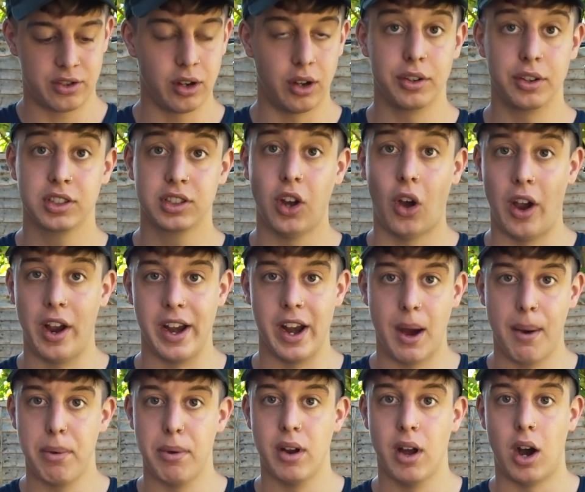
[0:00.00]
So I'll just tighten it
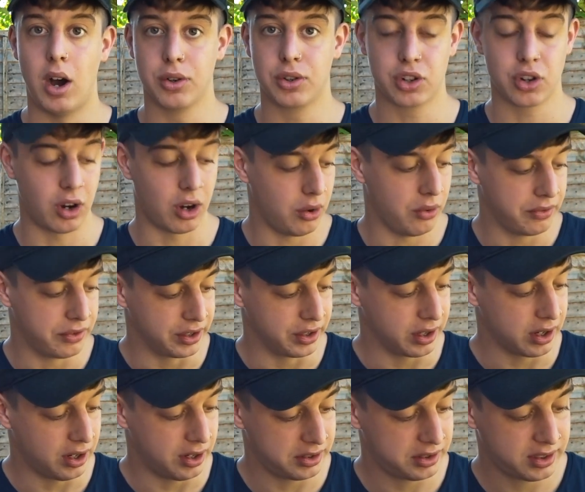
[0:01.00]
up and I'll try it on for
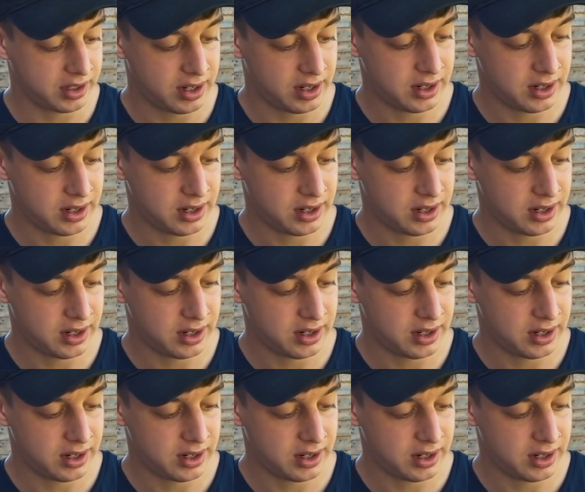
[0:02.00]
you guys.